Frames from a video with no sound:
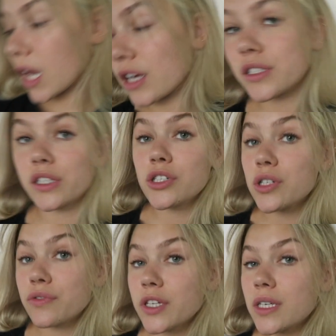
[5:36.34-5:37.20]
Actually,
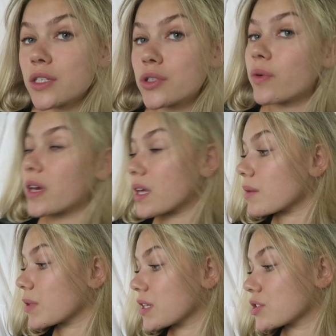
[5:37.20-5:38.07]
she's really enjoying
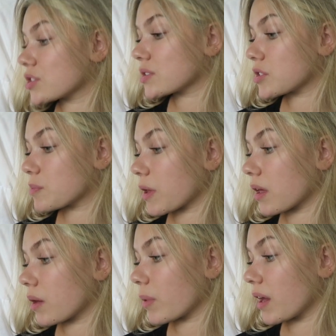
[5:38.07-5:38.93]
it because she's just
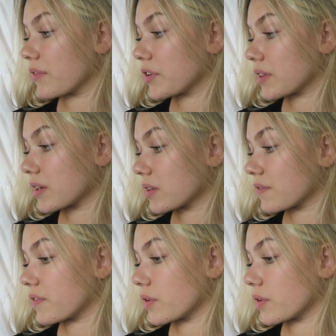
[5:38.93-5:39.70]
picking up everything on the